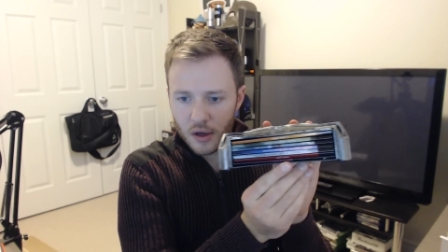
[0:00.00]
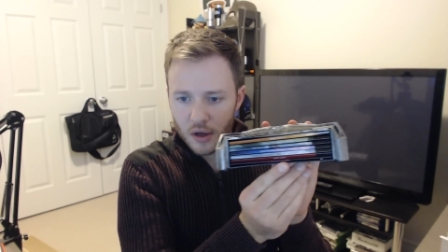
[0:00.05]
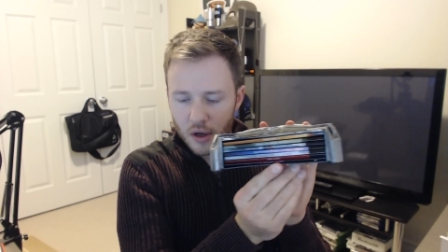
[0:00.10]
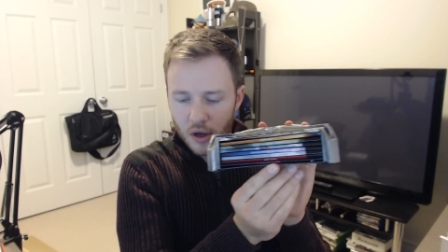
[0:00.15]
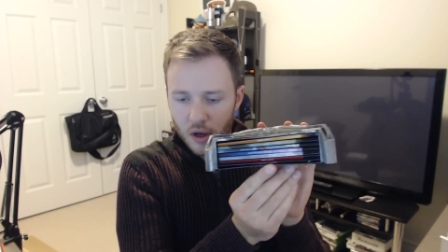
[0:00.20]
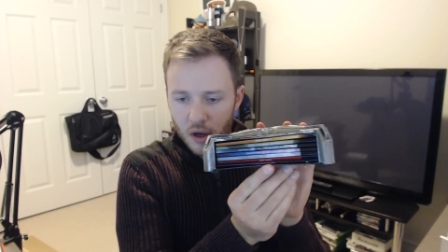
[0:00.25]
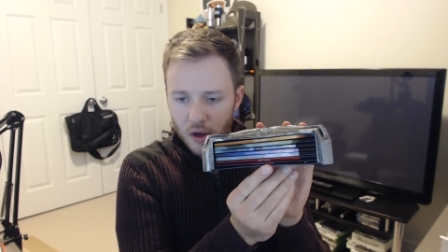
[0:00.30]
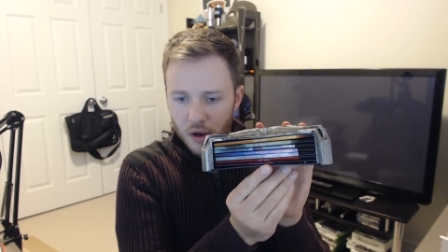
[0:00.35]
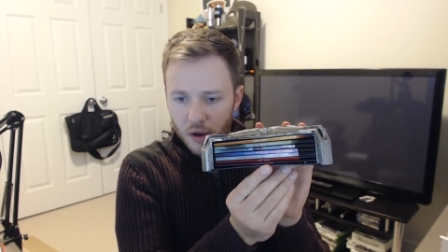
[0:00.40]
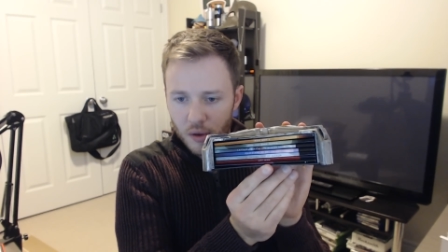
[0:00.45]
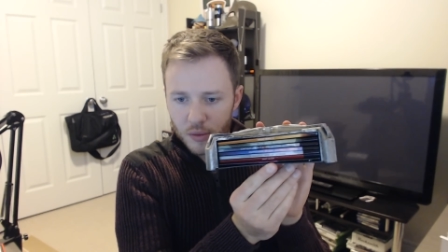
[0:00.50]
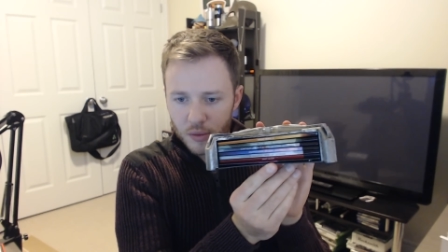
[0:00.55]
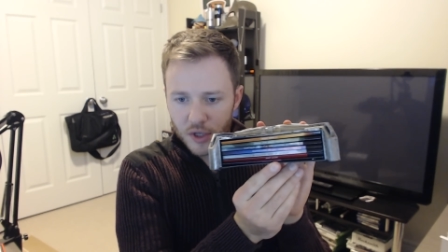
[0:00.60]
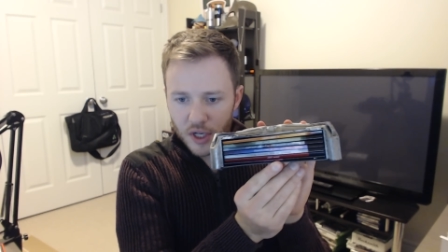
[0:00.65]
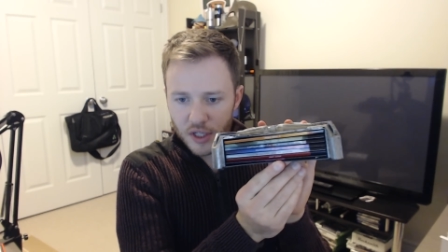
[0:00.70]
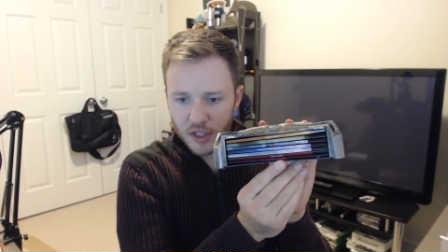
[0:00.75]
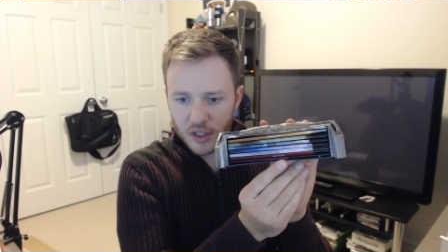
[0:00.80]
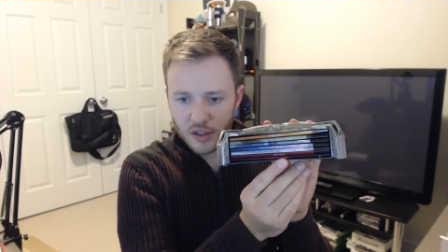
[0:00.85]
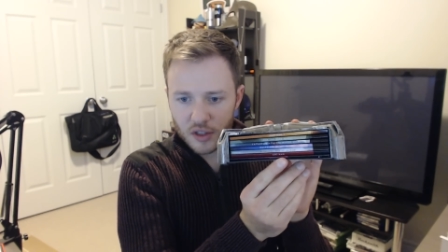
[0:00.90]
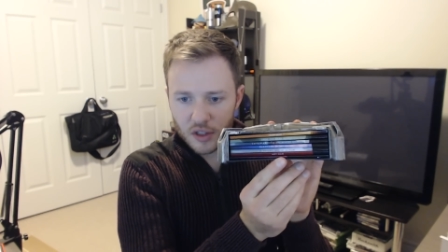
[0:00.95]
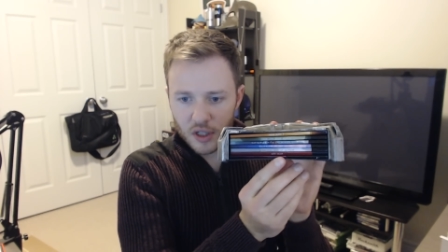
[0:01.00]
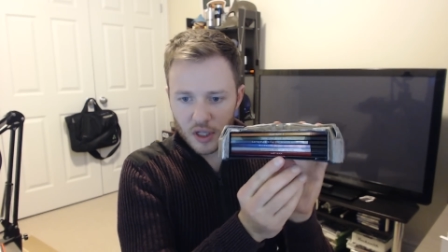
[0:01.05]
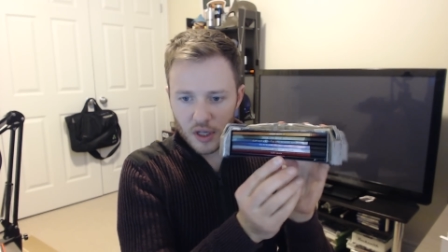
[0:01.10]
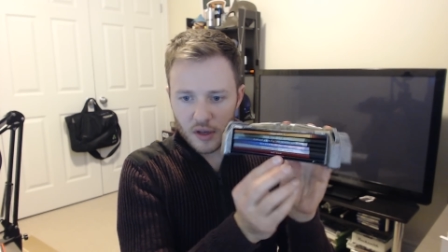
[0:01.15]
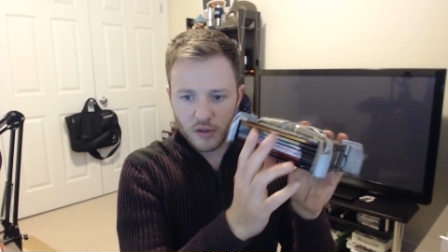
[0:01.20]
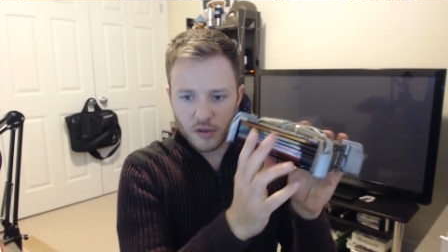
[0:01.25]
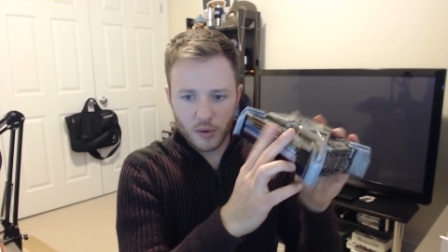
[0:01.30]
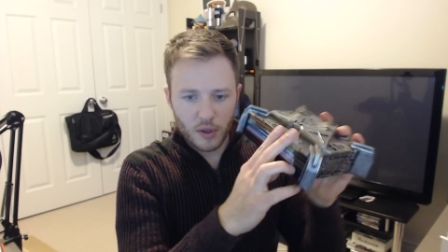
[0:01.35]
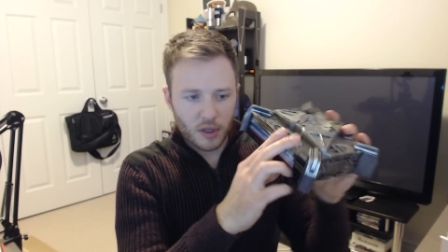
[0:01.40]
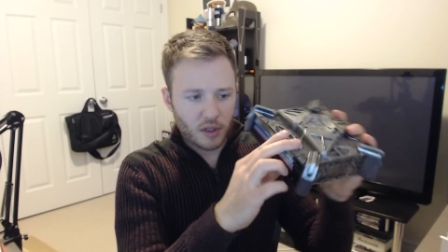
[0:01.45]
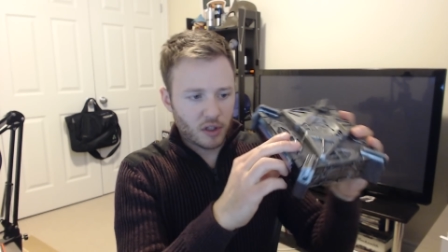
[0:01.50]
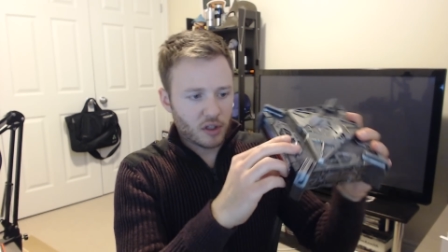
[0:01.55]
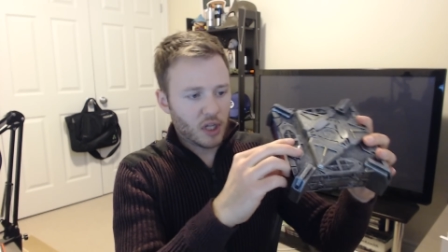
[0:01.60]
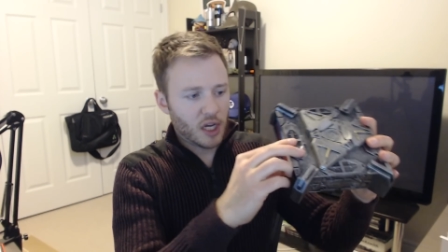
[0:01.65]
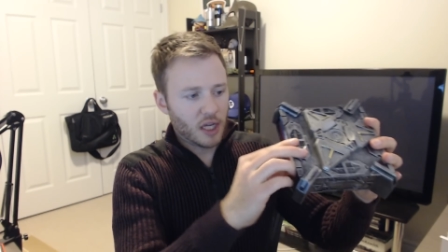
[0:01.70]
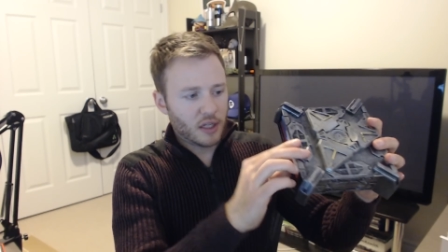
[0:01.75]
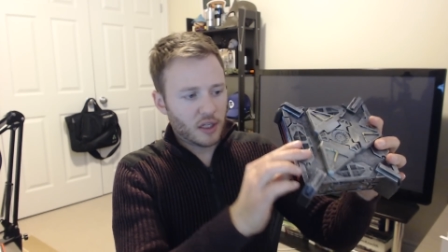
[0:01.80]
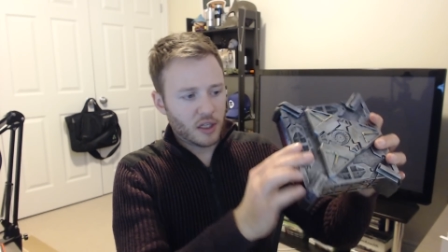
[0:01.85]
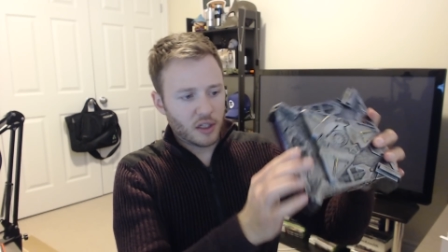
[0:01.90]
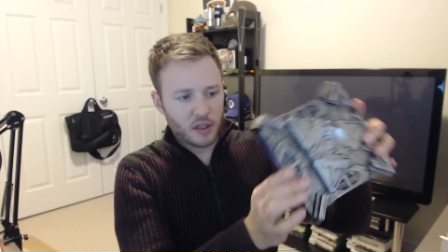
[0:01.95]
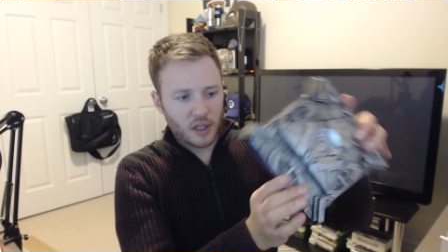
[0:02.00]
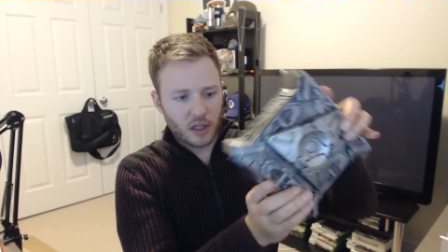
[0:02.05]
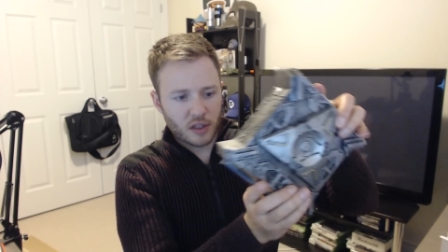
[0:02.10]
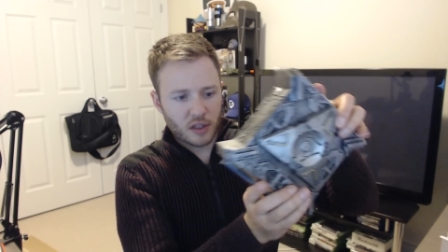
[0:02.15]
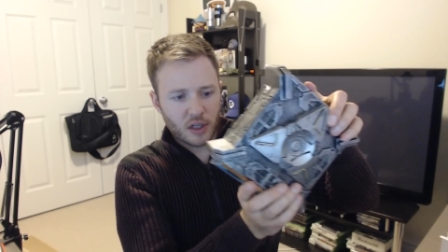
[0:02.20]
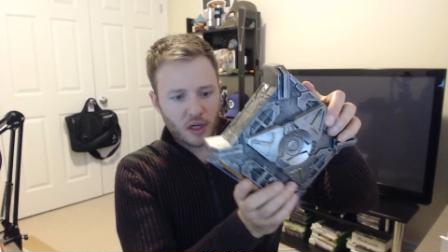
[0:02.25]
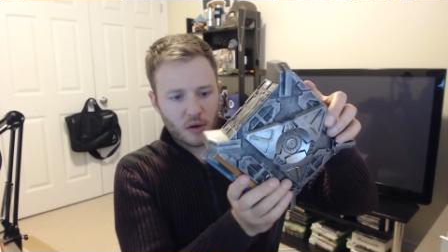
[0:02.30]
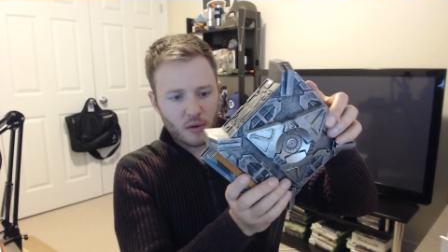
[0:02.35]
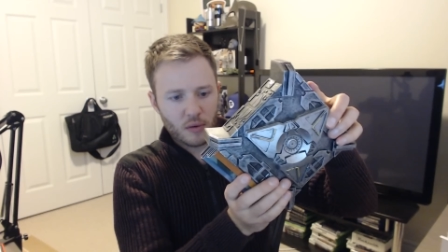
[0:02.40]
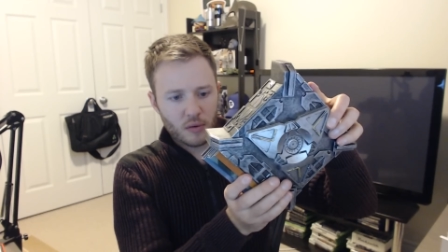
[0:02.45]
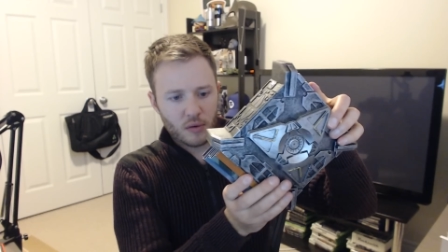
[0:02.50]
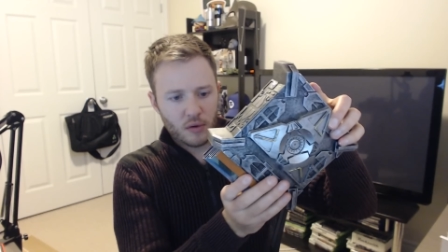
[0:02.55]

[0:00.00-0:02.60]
um, disc sleeves. So we can slide these things out.